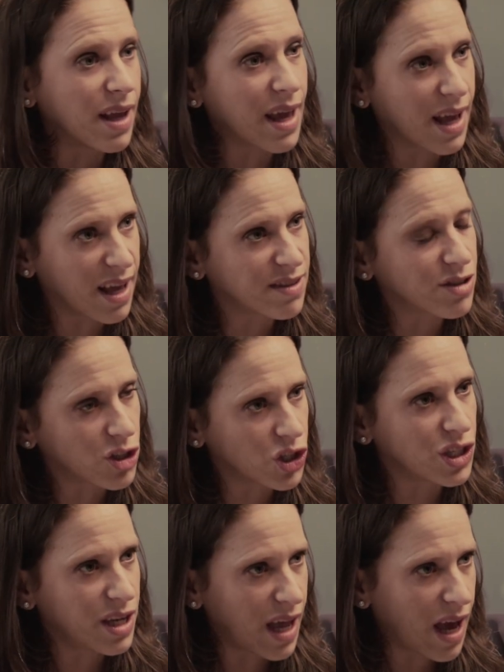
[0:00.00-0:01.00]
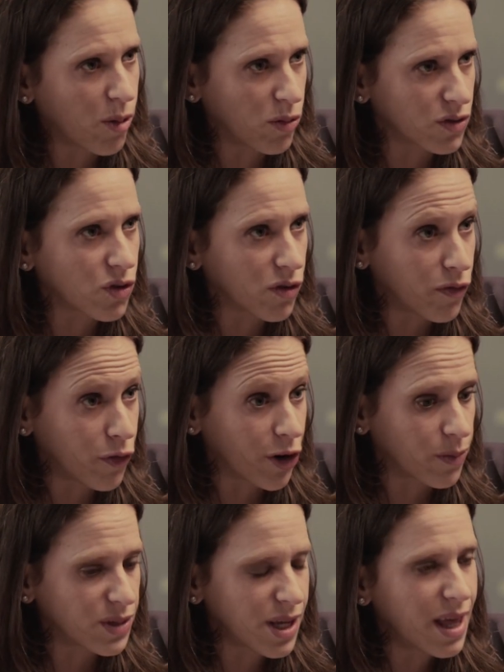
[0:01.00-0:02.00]
in, against Argentina was
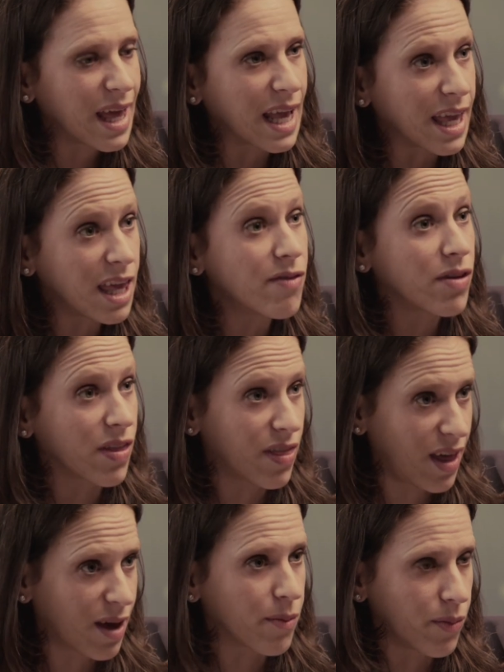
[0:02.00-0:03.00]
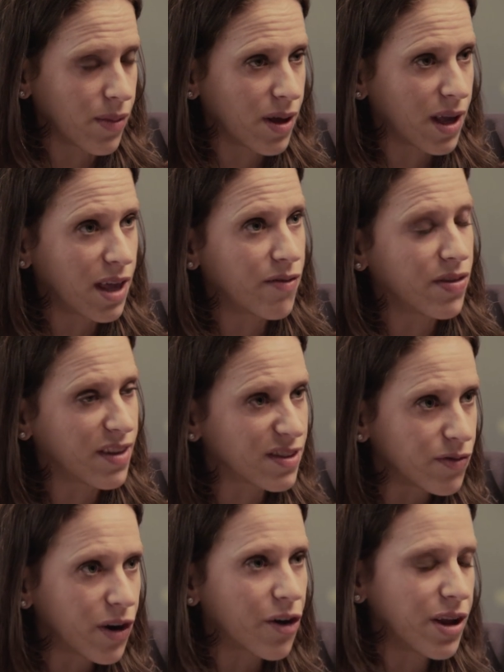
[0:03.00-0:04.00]
confirmed, giving them, given
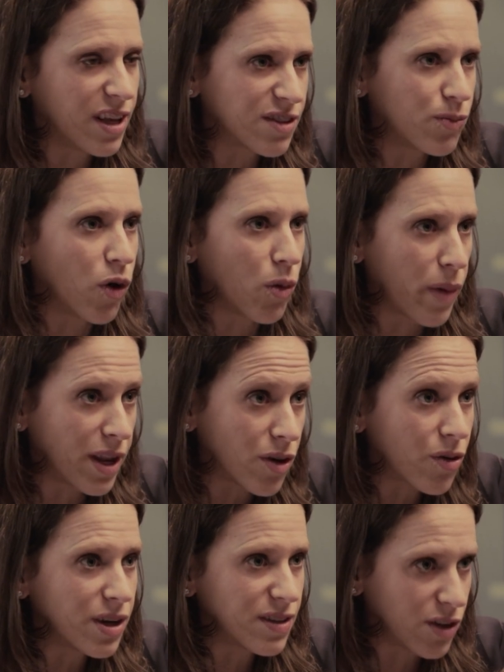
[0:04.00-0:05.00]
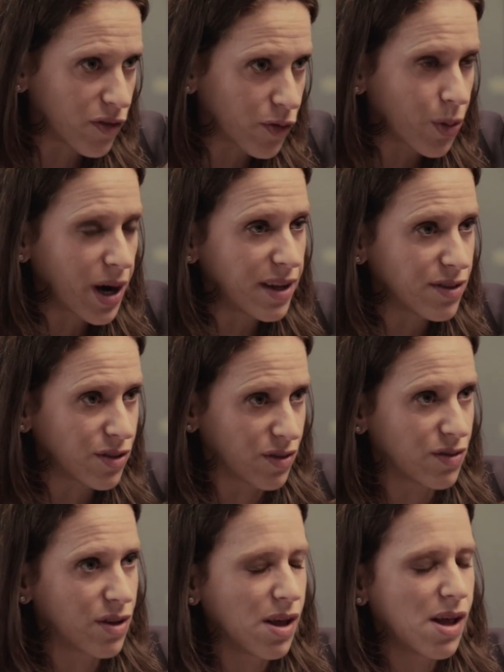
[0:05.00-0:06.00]
this very small minority of
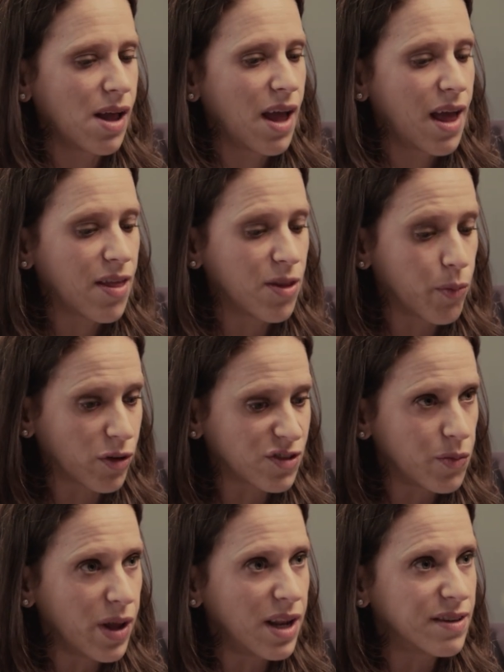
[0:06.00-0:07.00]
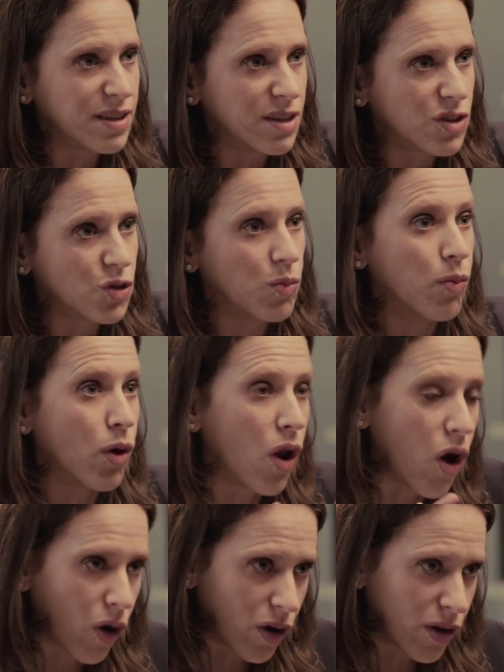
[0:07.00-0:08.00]
creditors, the possibility to
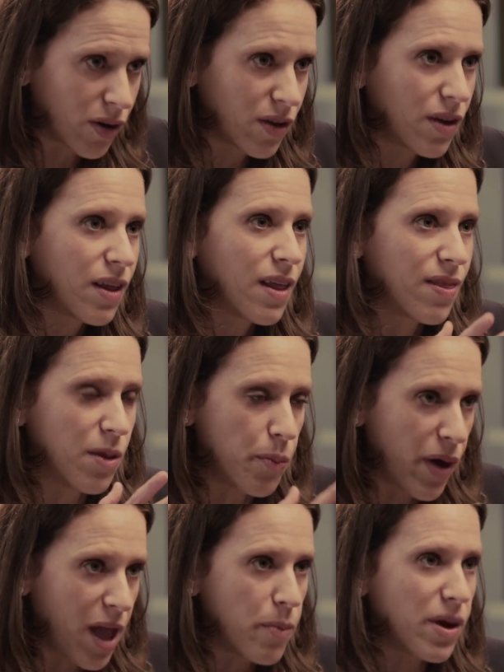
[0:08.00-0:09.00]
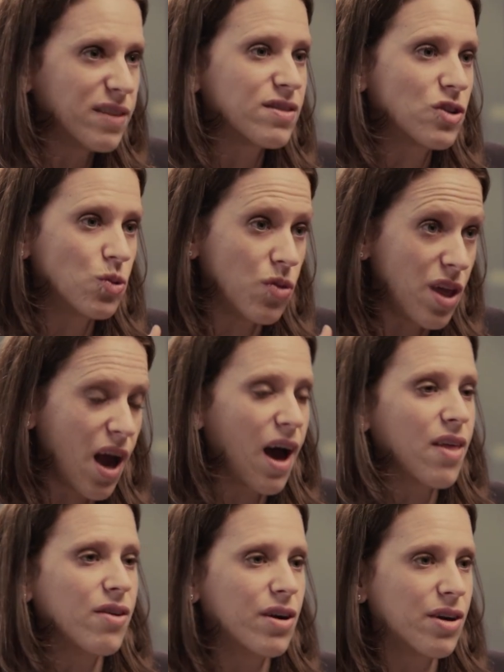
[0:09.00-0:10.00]
block the payments to the
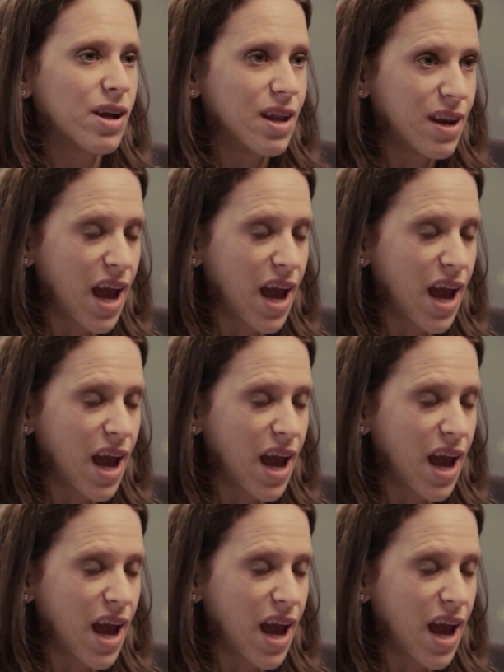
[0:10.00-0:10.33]
other